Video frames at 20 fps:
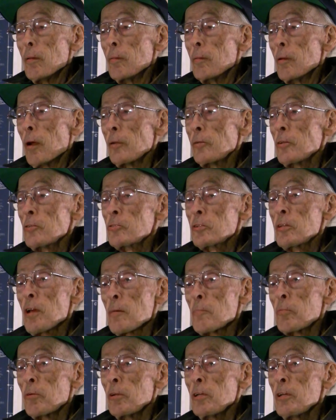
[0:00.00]
Well, I just
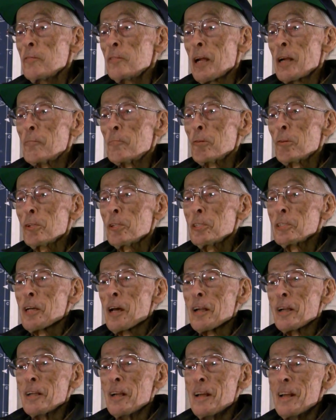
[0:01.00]
can't believe that I'm working
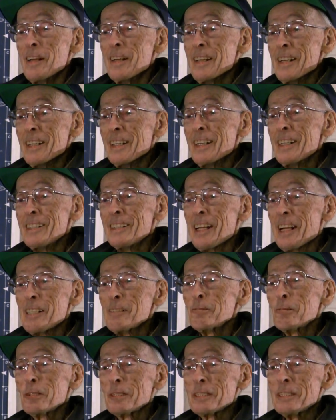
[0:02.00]
on it. I
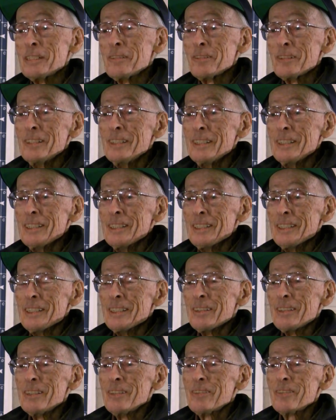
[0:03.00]
worked on it
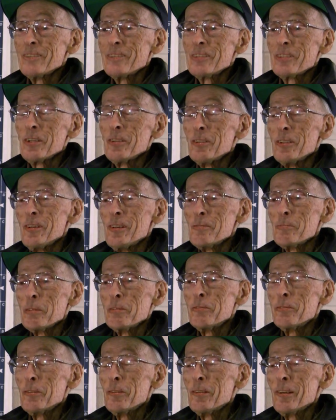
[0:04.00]
for so long
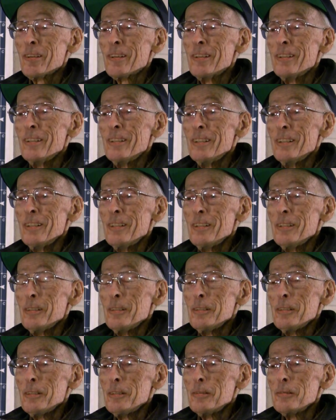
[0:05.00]
before.
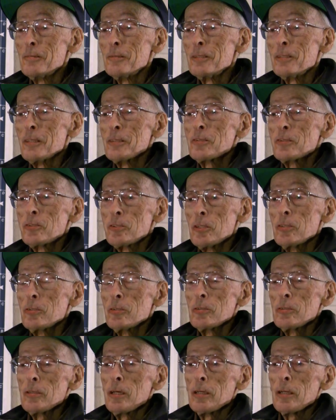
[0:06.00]
But
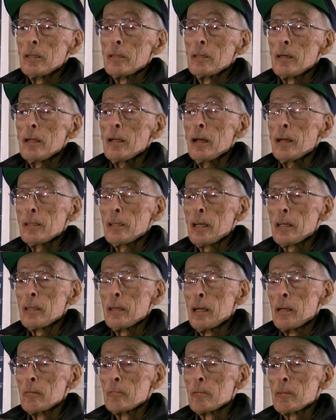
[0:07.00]
I like that
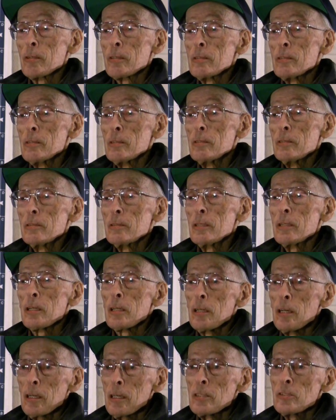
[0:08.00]
kind of work. Yeah, the
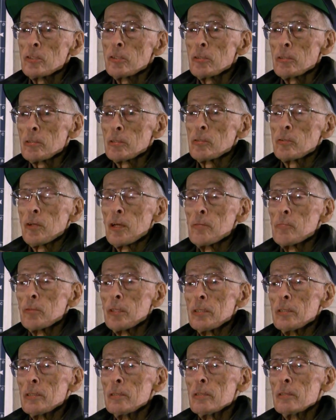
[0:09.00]
cars too, the same
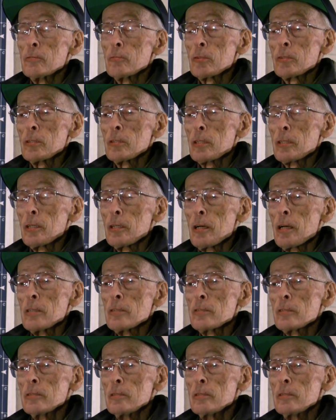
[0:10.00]
way, working the cars.